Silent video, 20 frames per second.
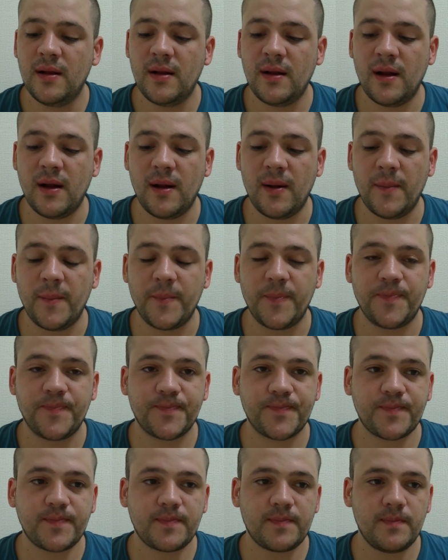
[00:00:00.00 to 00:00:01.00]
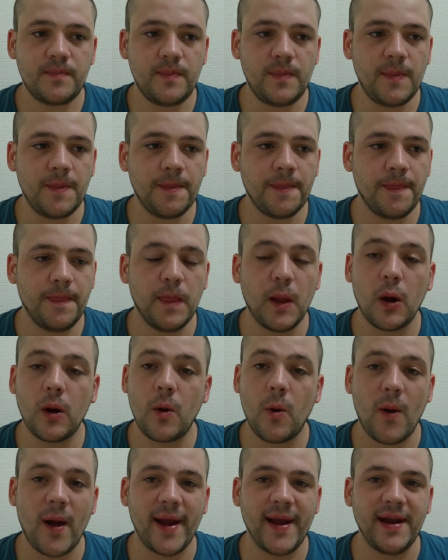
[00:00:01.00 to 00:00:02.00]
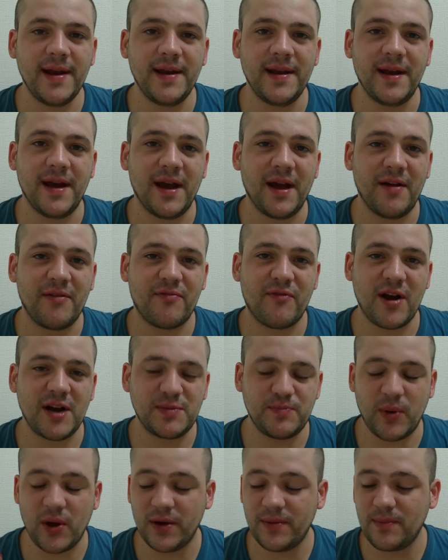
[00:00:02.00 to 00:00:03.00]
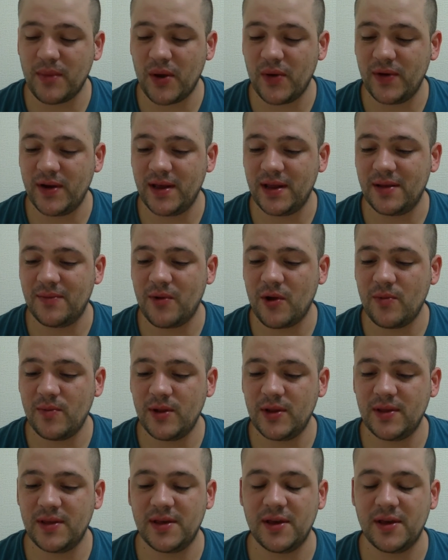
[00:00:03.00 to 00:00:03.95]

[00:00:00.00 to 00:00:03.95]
Not quite in fresh pod mode at the moment,